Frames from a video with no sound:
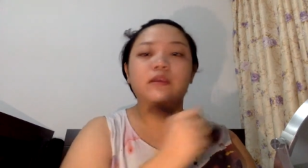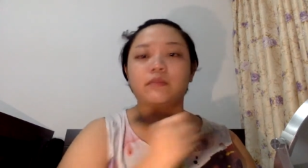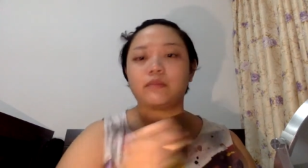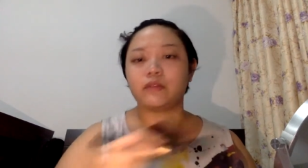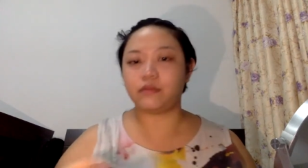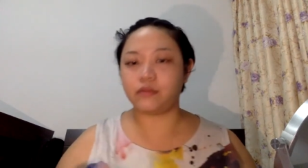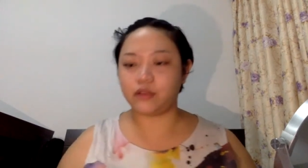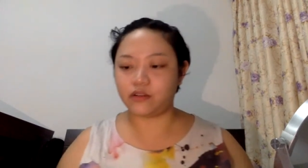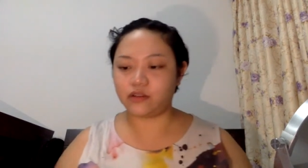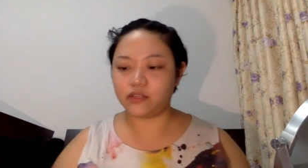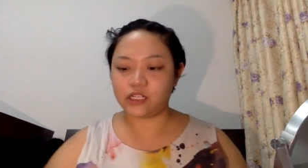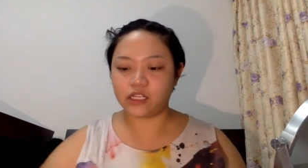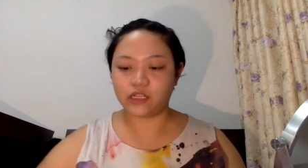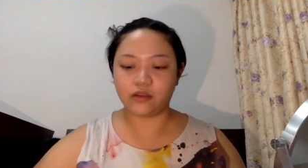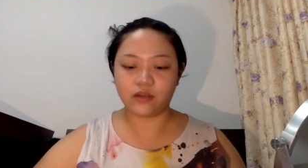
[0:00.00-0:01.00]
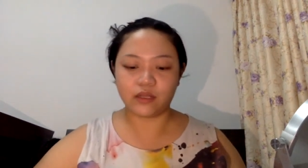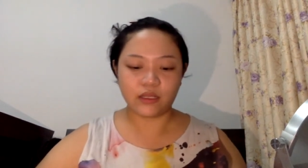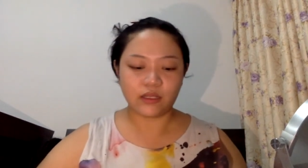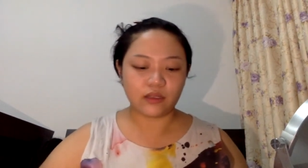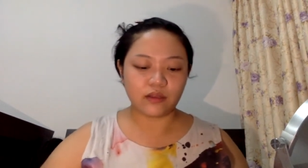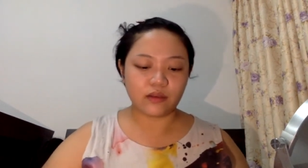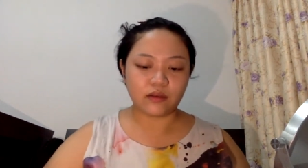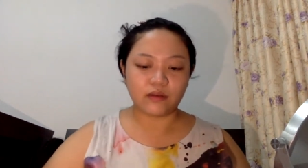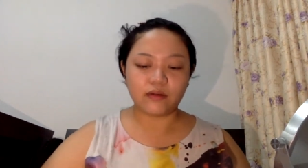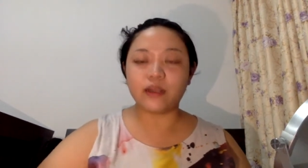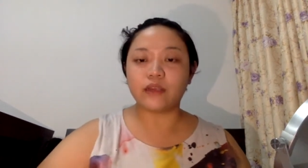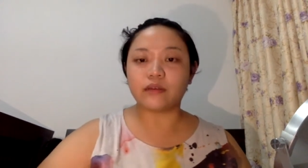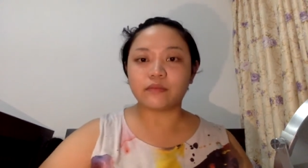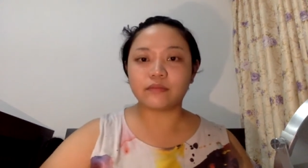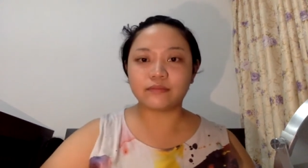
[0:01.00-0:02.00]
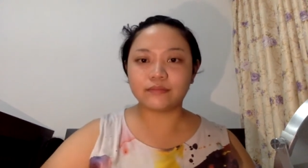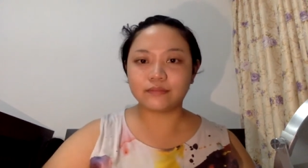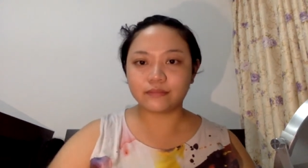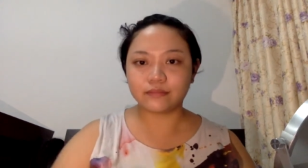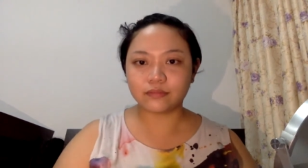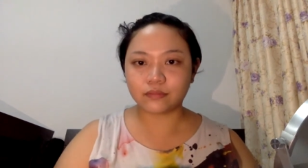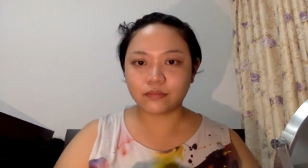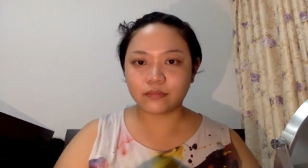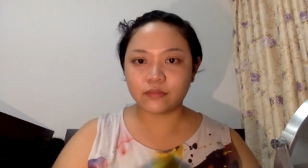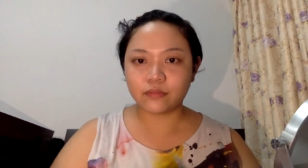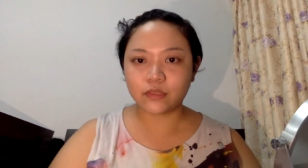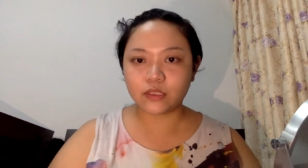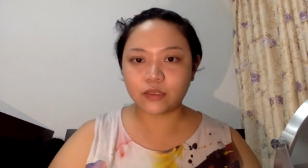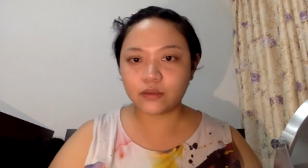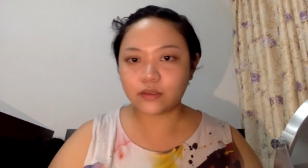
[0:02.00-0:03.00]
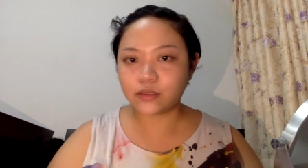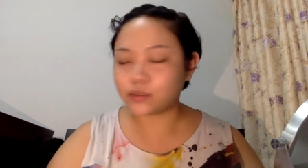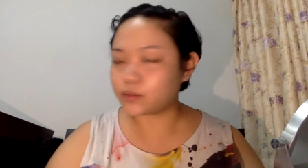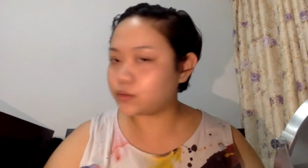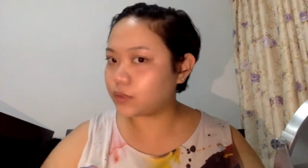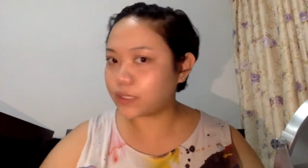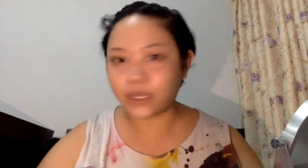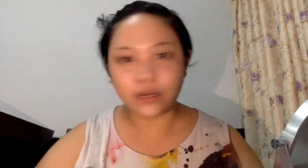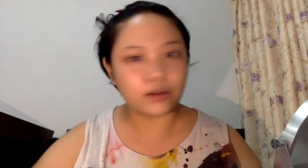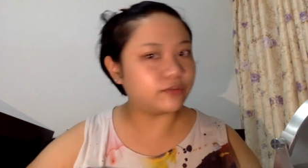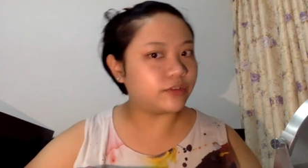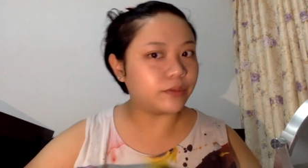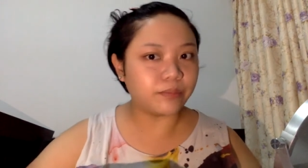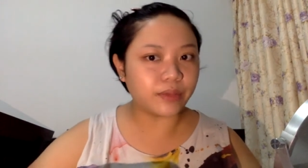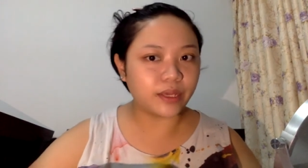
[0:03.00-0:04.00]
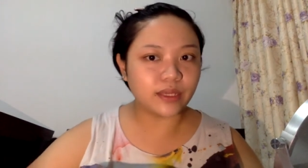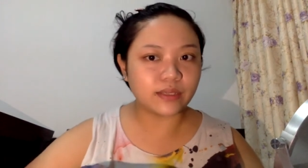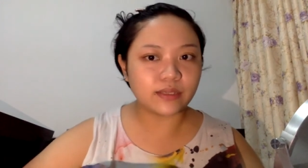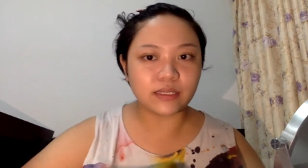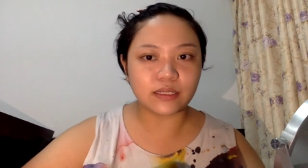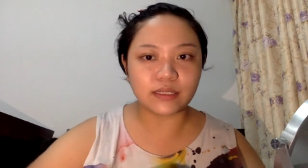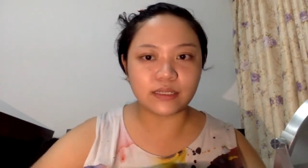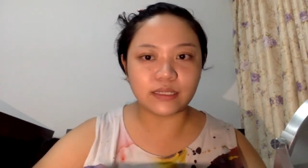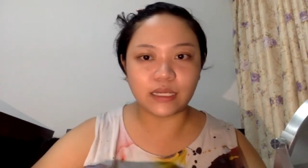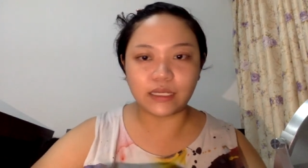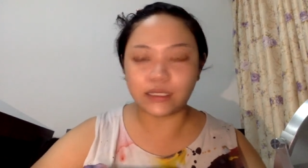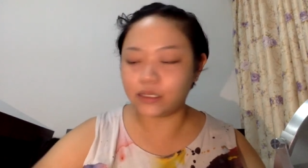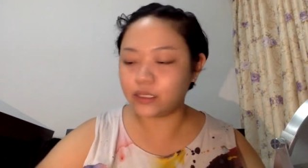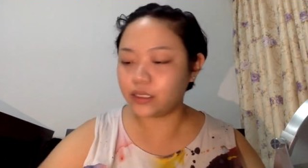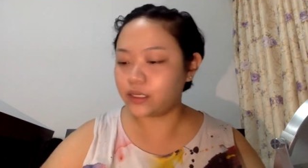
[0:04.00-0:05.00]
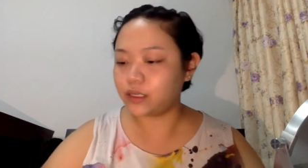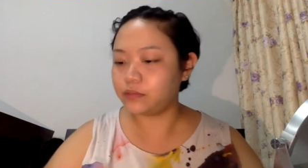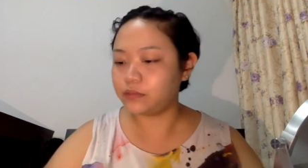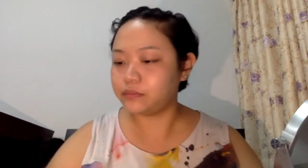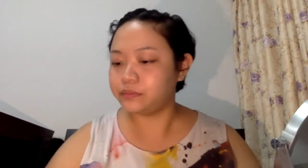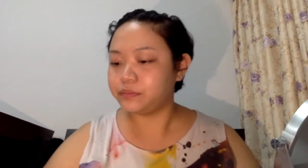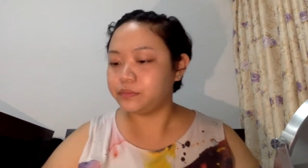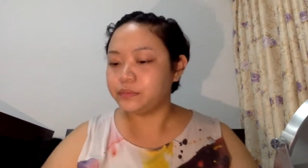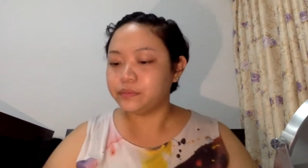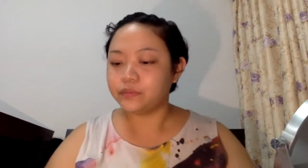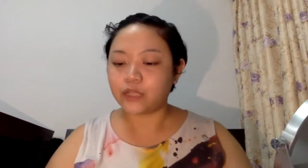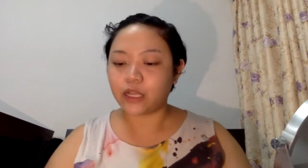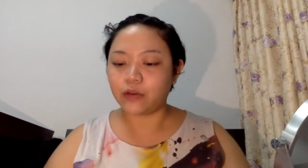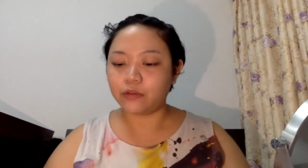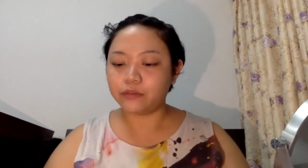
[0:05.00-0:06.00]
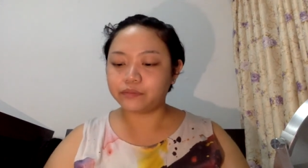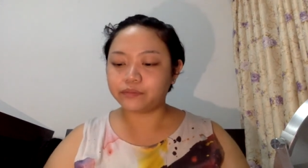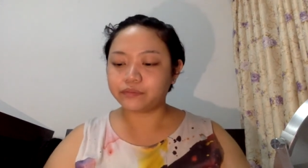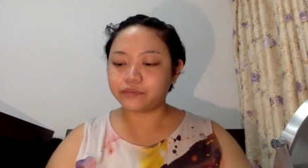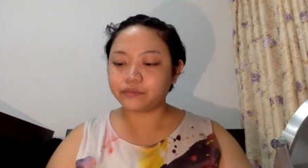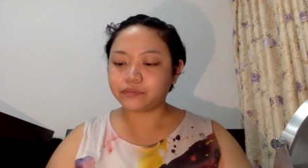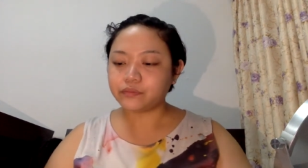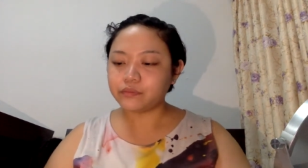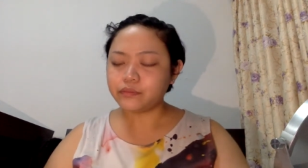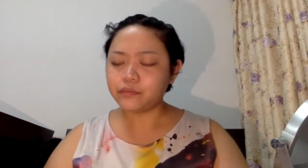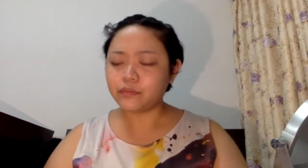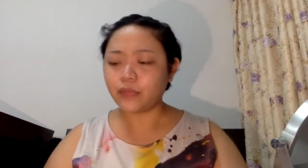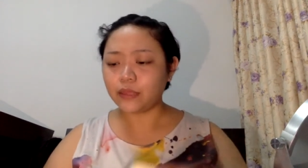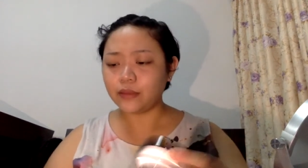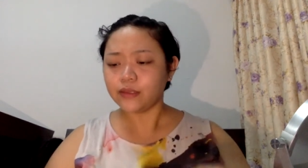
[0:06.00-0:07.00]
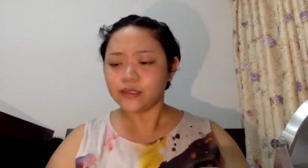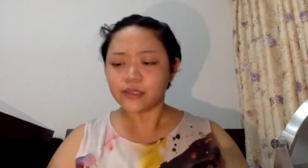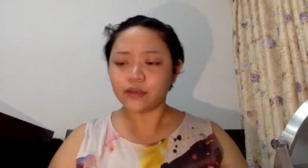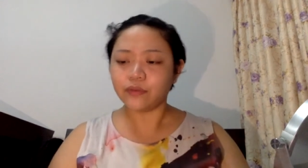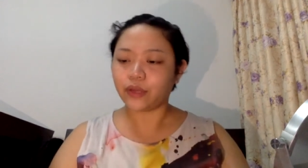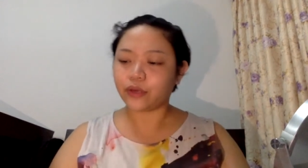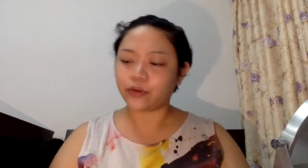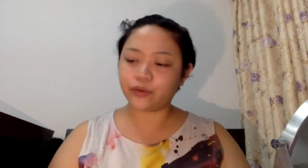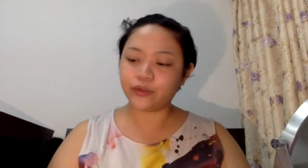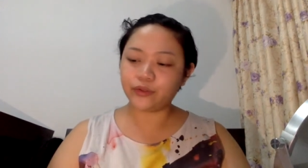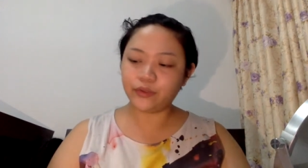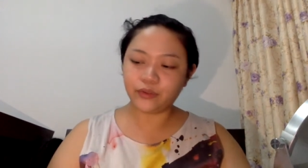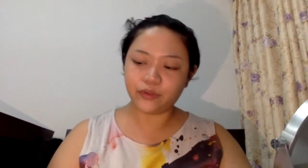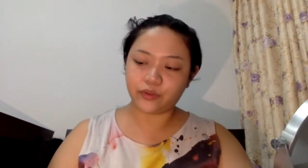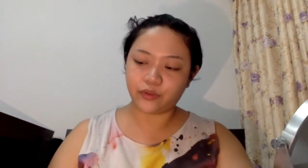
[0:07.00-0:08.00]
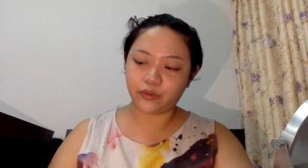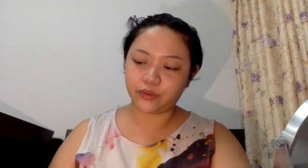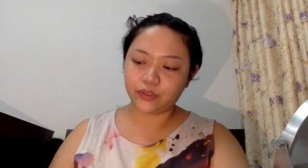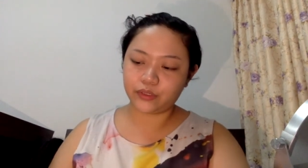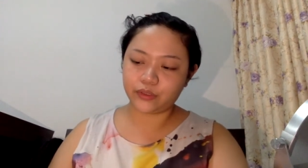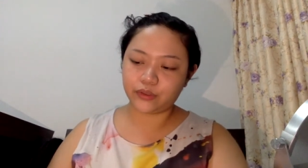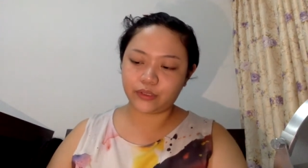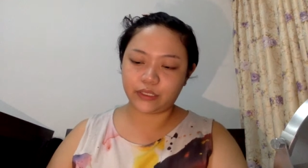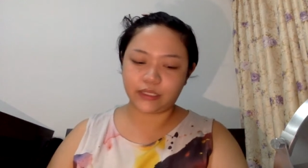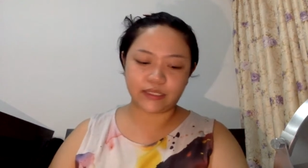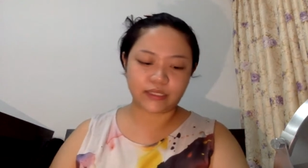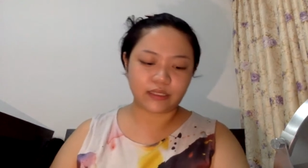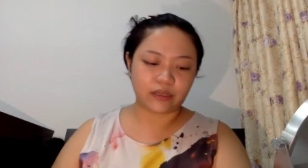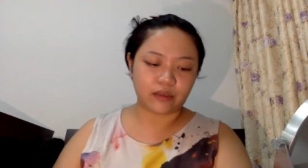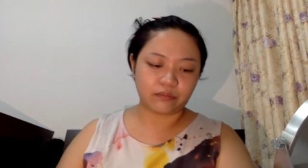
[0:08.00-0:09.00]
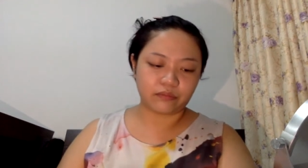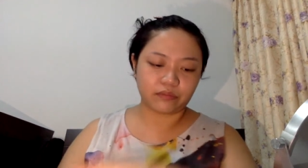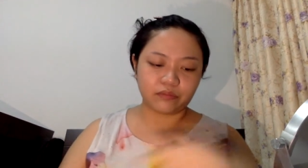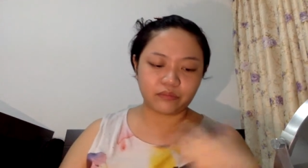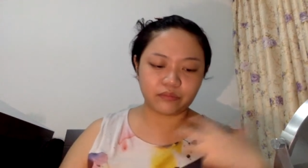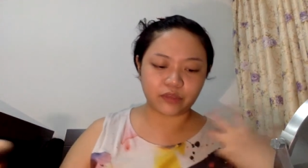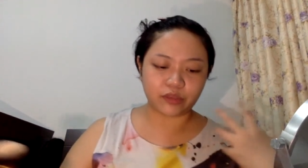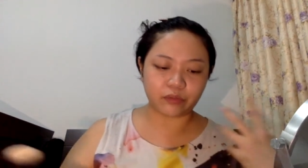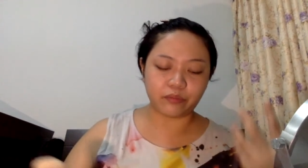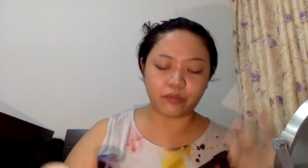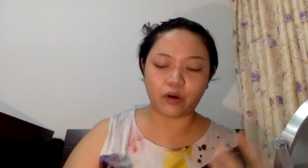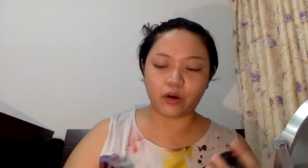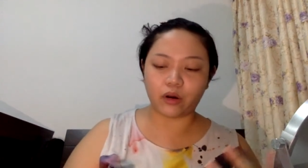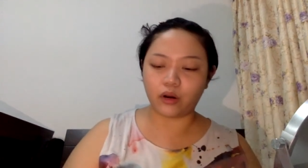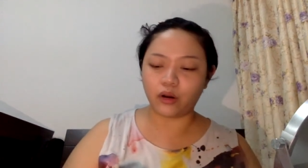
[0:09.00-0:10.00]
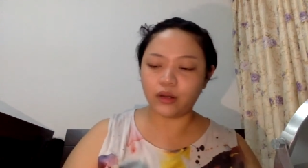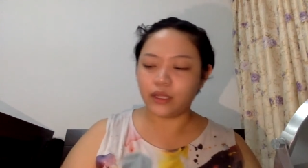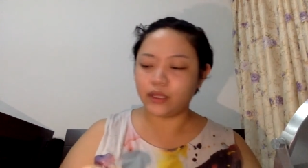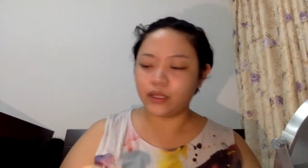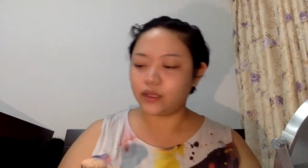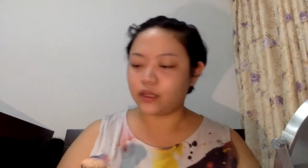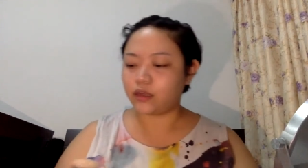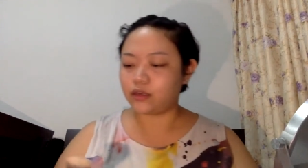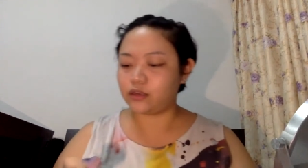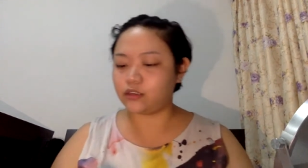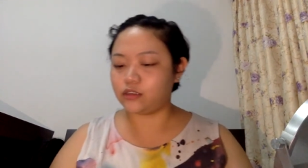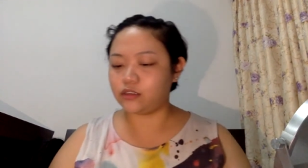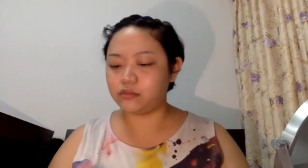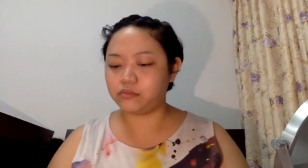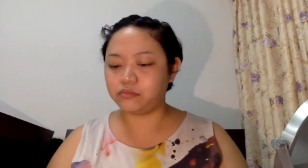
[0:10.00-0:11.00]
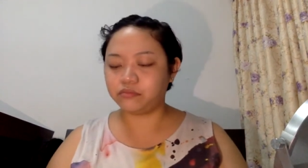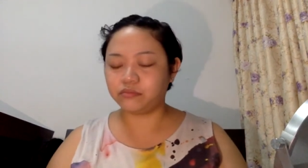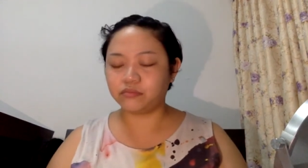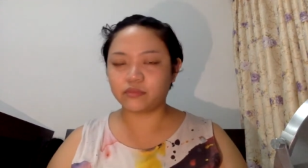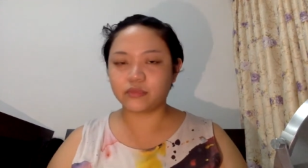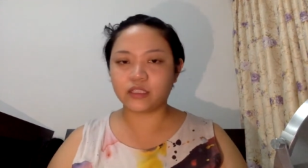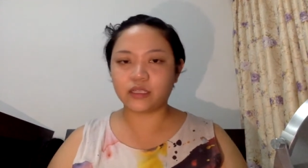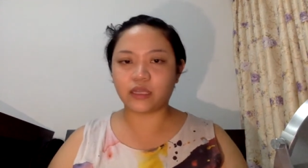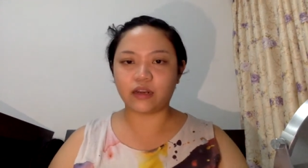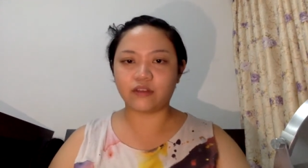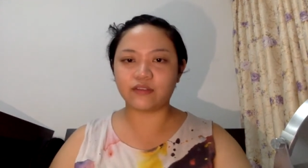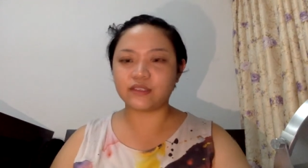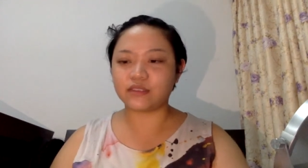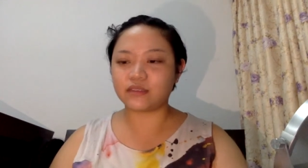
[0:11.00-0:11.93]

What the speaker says: Put a bit on the chin. Right. So kind of the base is done here. Now, next thing we are going to go to is the more kind of